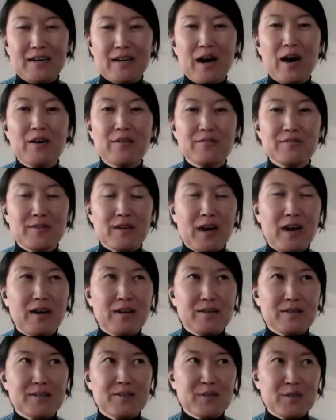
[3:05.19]
of
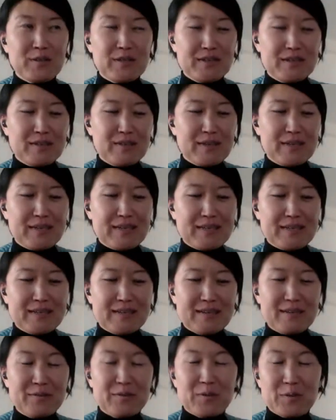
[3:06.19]
not like
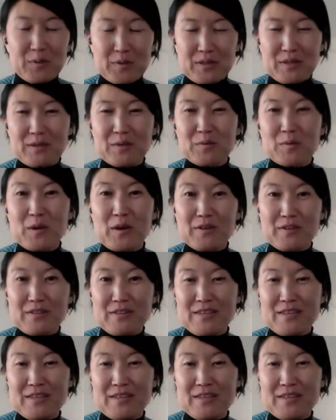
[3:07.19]
doing the wrong